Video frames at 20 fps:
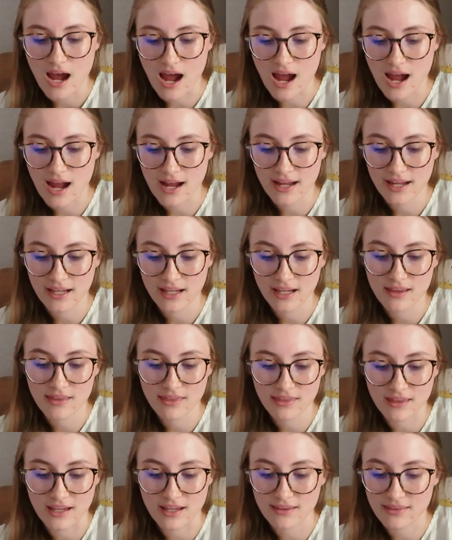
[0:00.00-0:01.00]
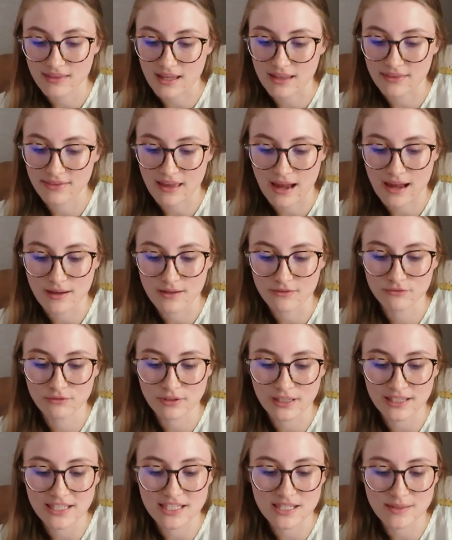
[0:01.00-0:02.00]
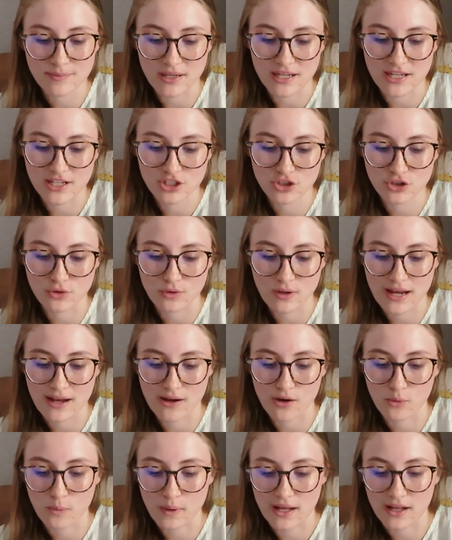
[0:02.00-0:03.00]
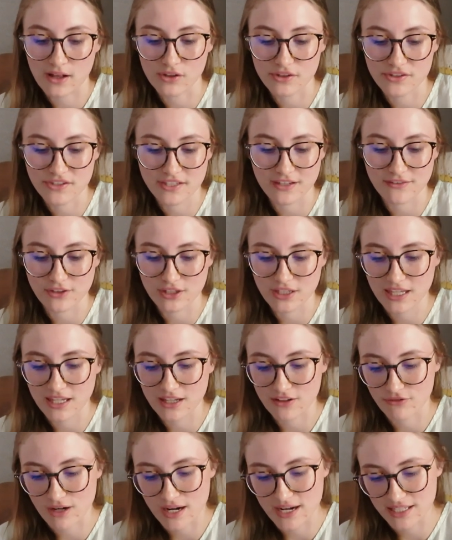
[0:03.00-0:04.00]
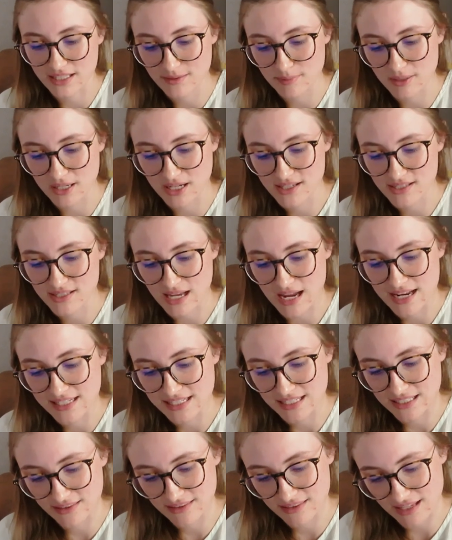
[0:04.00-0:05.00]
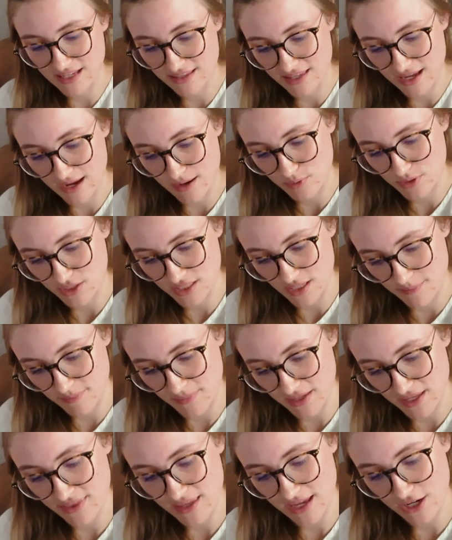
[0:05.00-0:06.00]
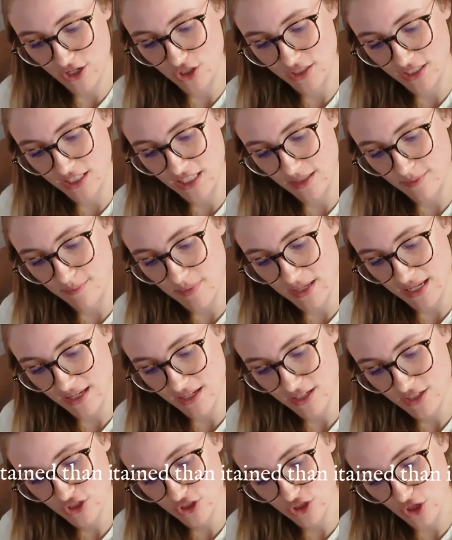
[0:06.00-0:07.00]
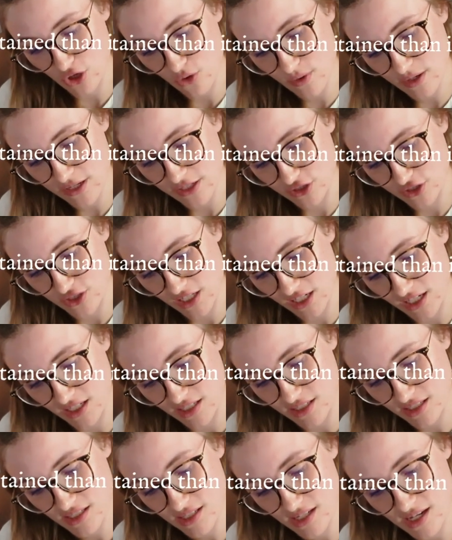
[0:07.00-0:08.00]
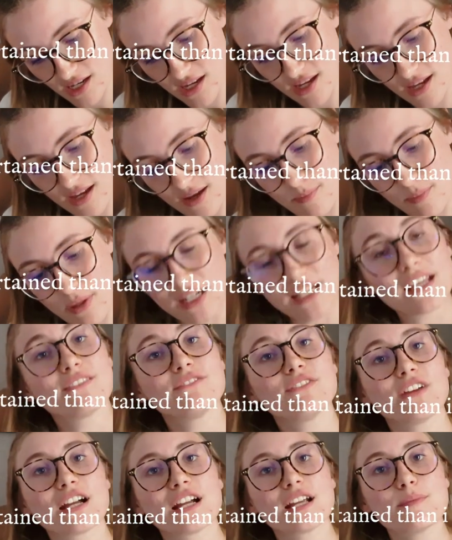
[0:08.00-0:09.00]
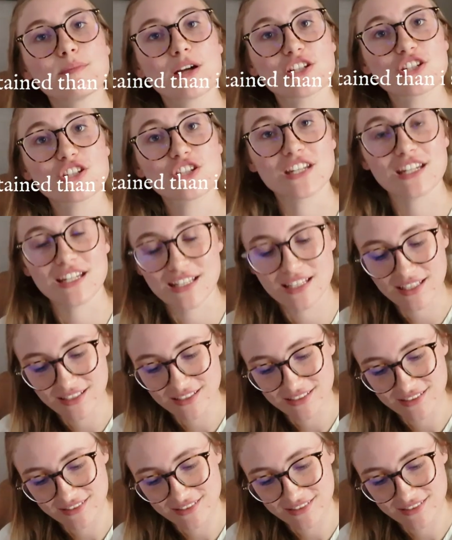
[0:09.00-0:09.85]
I think that that really speaks to how well Stephen King writes, because I didn't think that was something that could keep me so entertained. But it very much did.